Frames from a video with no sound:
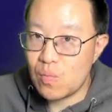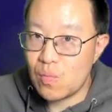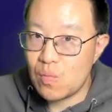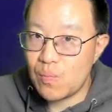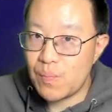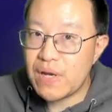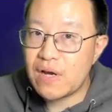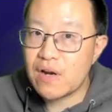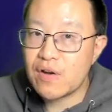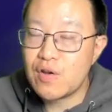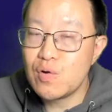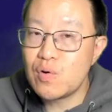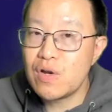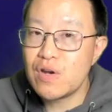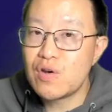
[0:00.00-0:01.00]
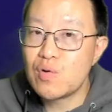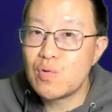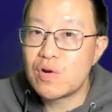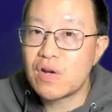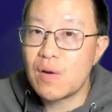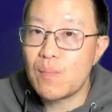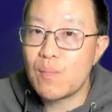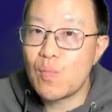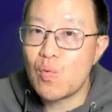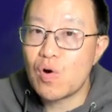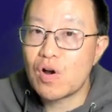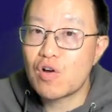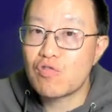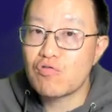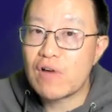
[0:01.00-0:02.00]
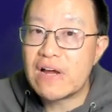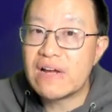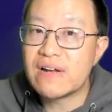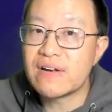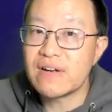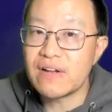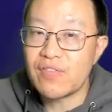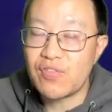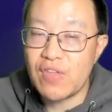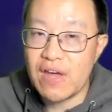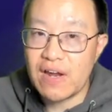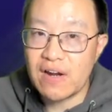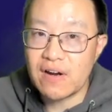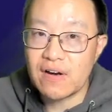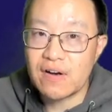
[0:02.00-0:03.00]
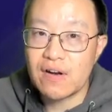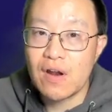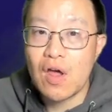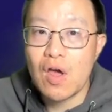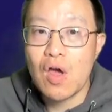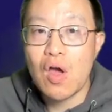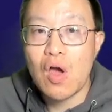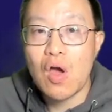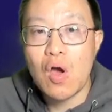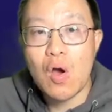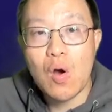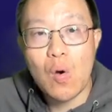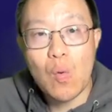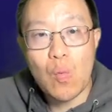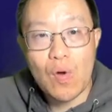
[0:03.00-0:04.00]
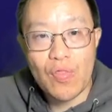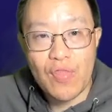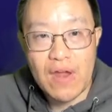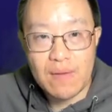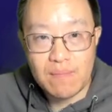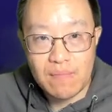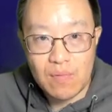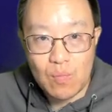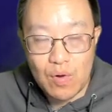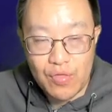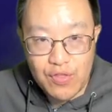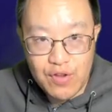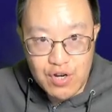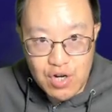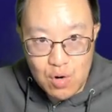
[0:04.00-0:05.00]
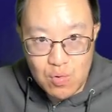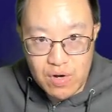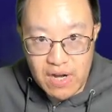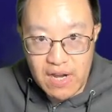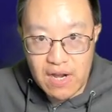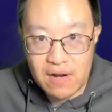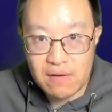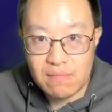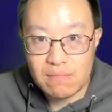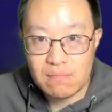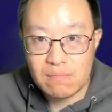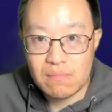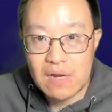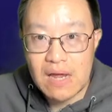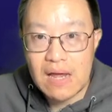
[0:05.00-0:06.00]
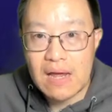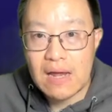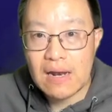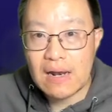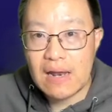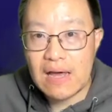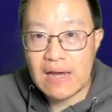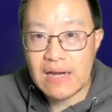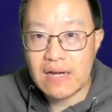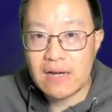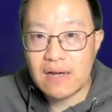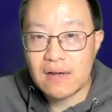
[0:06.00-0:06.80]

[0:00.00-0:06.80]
because you can do some more crazy things with Shodan, like